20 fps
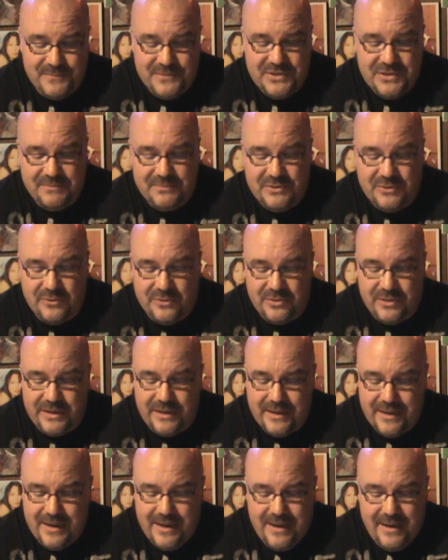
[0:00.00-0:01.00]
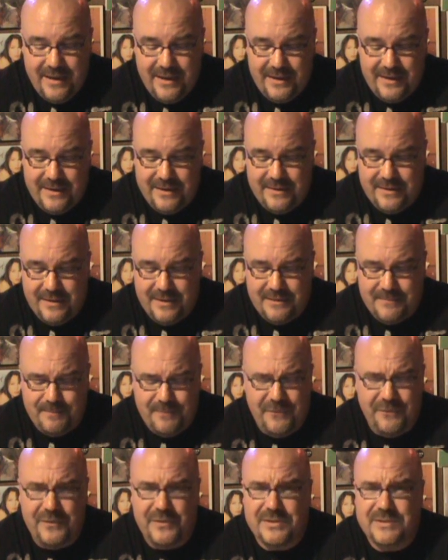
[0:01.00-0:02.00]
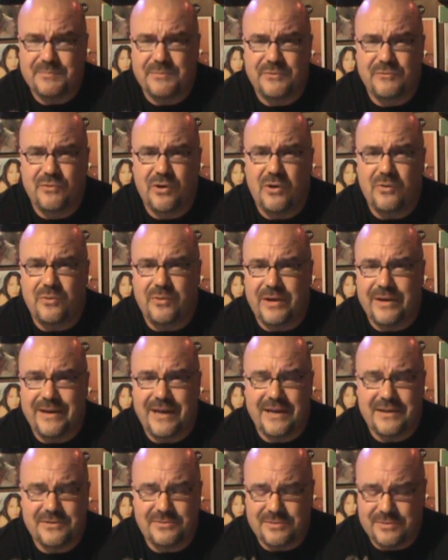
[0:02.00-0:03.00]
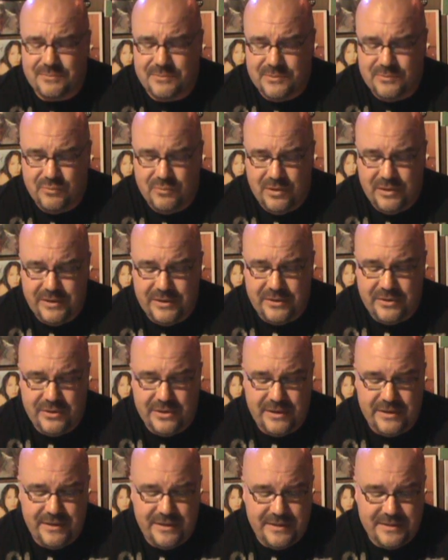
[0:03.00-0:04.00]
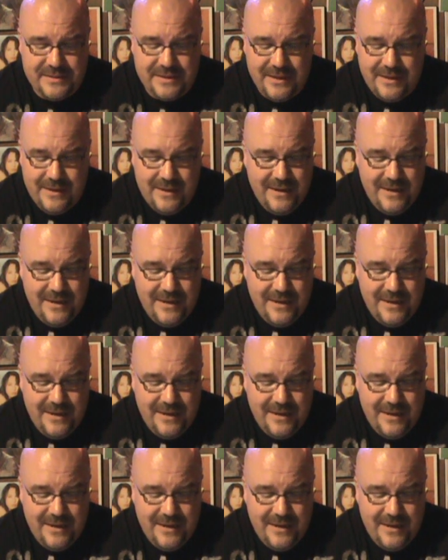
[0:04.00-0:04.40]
Jim Doherty, and Phyllis Monroe, an actress, was really good in this.